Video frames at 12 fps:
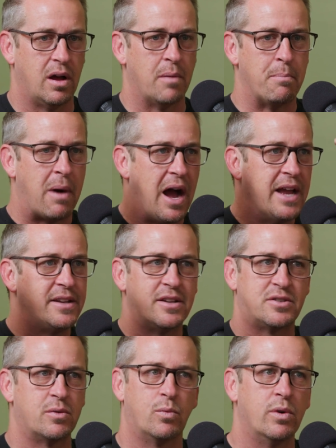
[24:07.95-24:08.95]
a mind
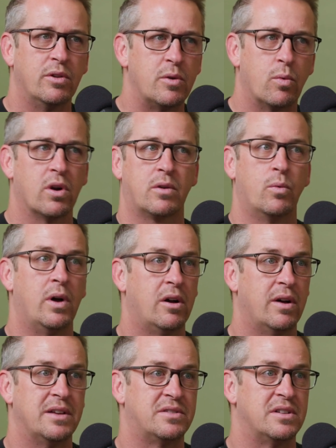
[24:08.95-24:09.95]
doesn't really work
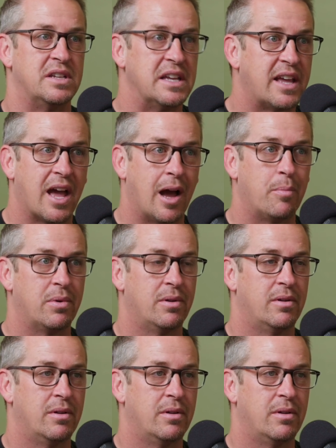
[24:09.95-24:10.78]
well as a kneecap.